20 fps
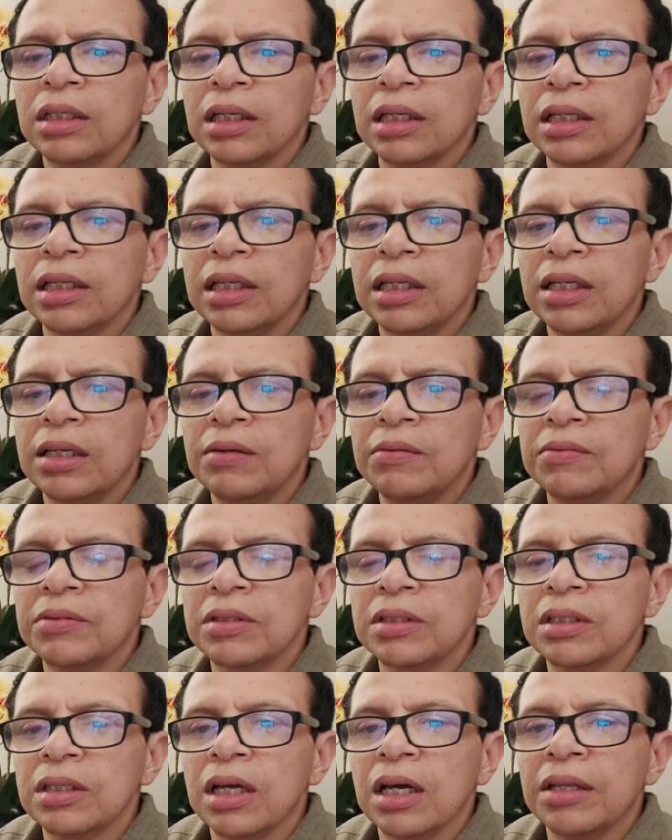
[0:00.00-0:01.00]
the
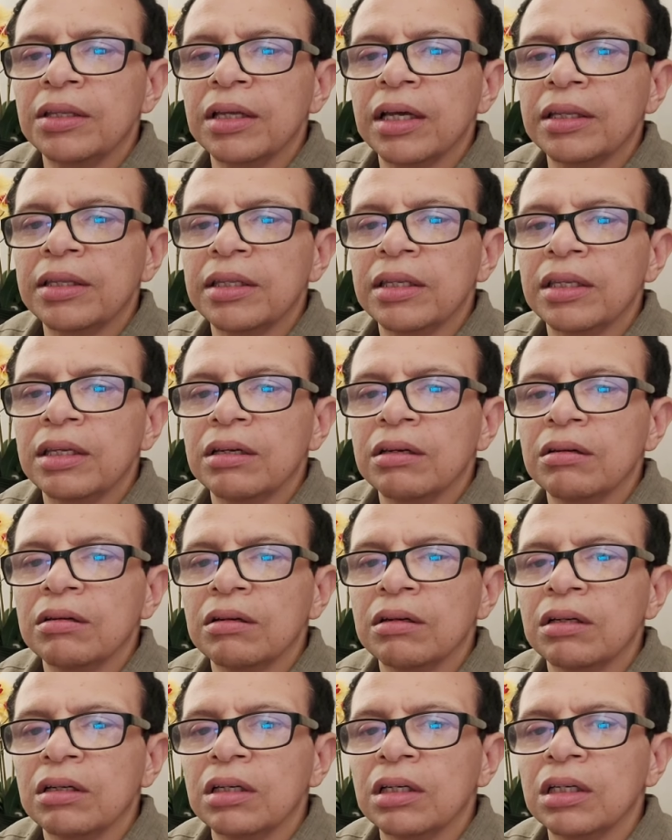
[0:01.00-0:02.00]
leaves are not
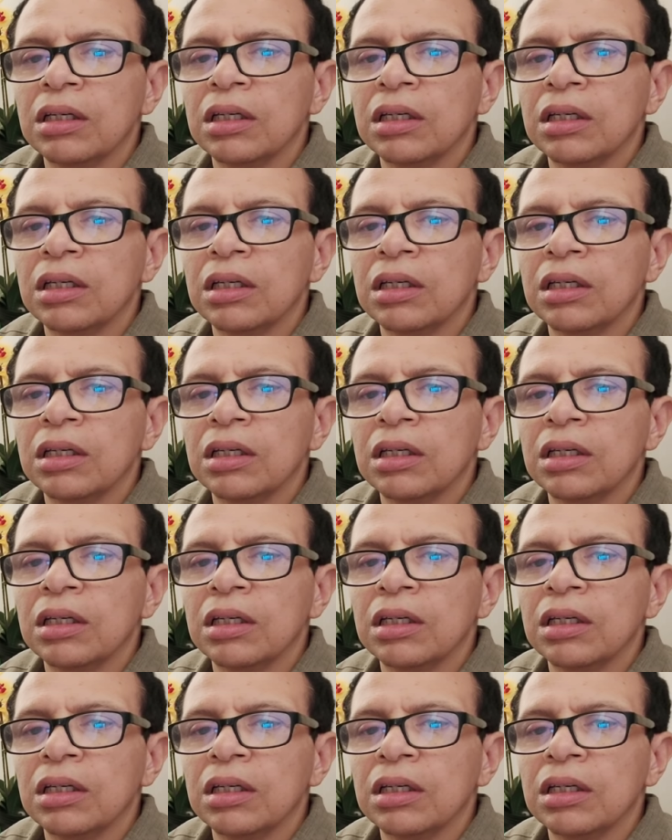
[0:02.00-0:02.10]
there.